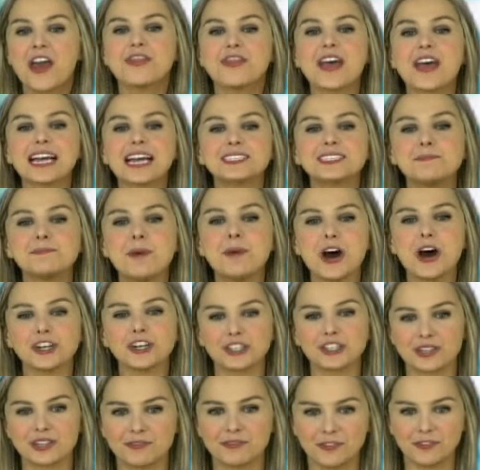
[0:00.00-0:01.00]
That's
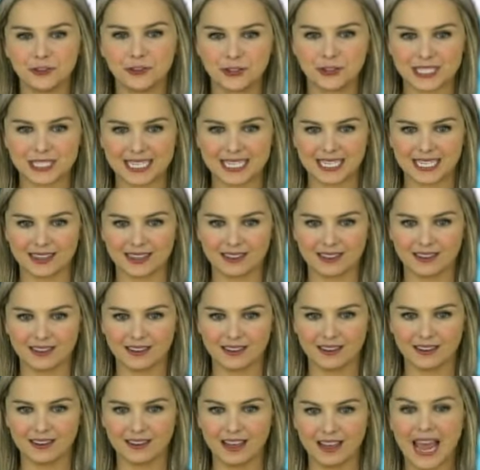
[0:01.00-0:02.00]
March the 14th.
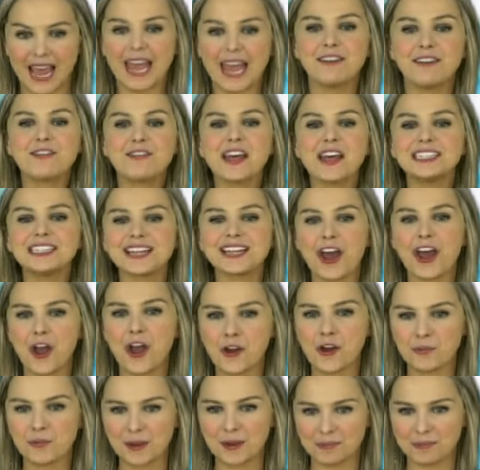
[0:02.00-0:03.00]
If there's a
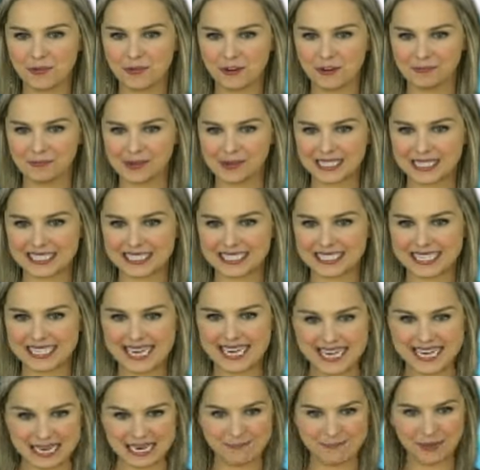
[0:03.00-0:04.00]
home improvement
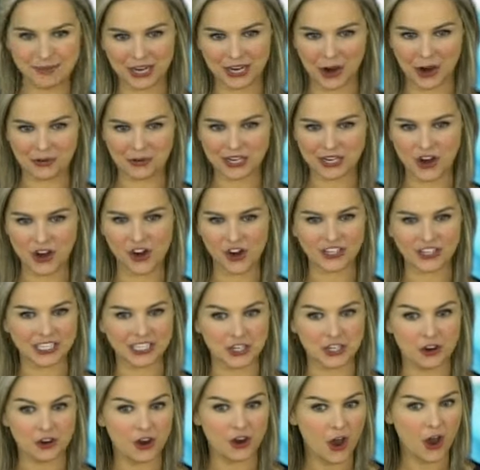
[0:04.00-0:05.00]
scheme going on
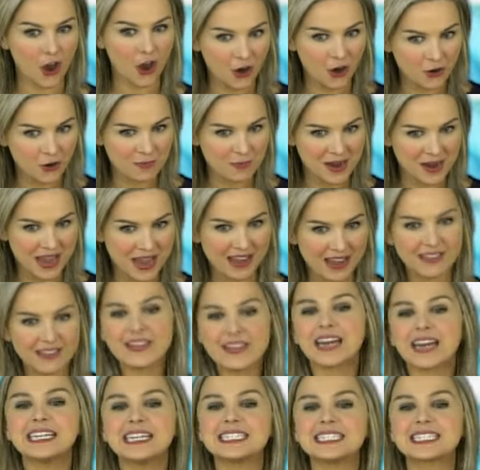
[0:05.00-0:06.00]
in your home,
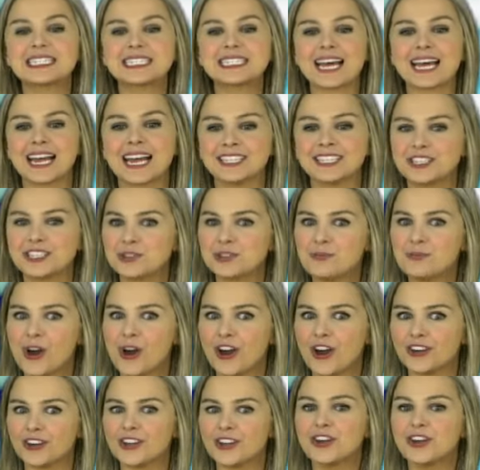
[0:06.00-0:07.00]
then it's 10 to
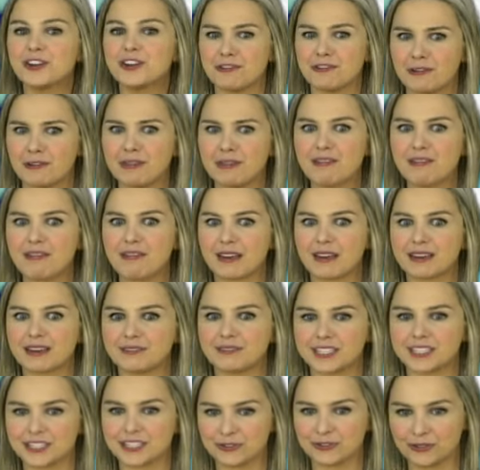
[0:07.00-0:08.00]
1, you're in the thick
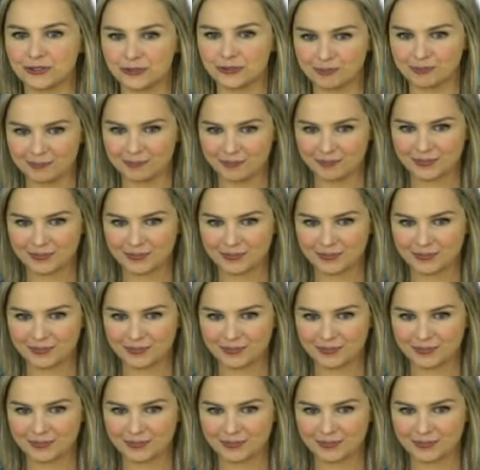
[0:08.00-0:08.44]
of it all.